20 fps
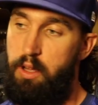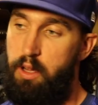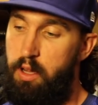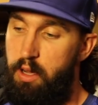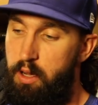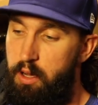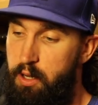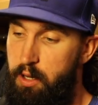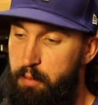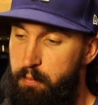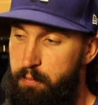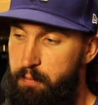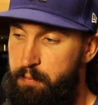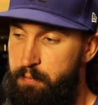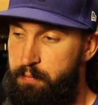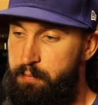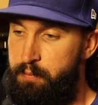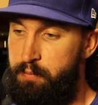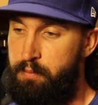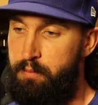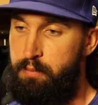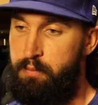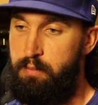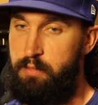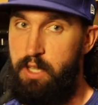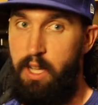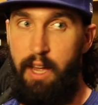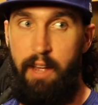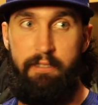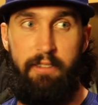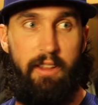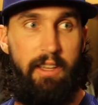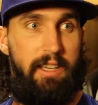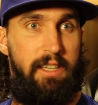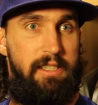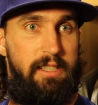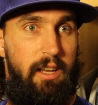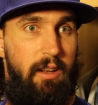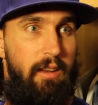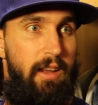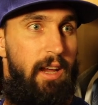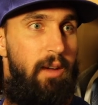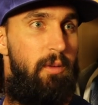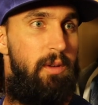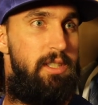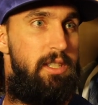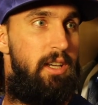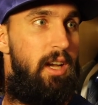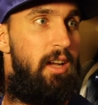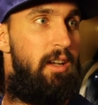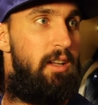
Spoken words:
I feel like he settled down once he got